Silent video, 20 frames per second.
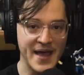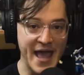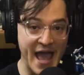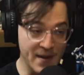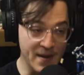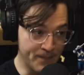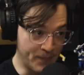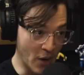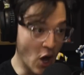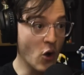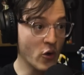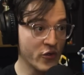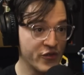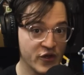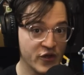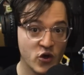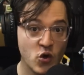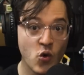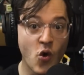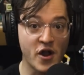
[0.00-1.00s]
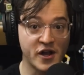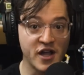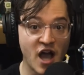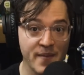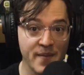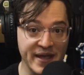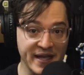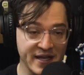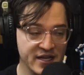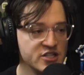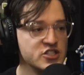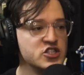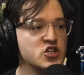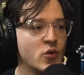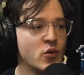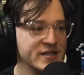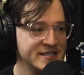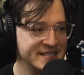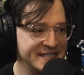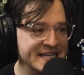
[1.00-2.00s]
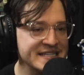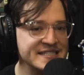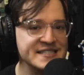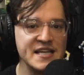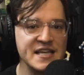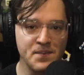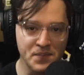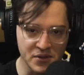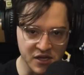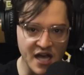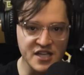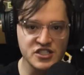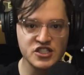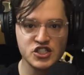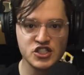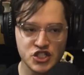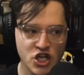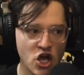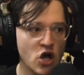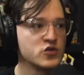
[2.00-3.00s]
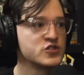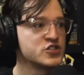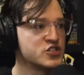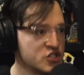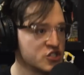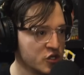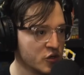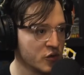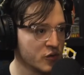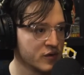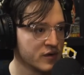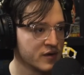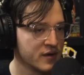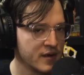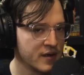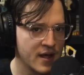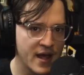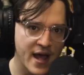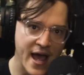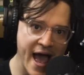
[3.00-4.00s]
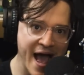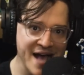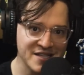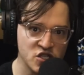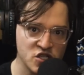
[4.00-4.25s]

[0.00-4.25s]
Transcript: and both who are coming to a Disney Plus show soon. As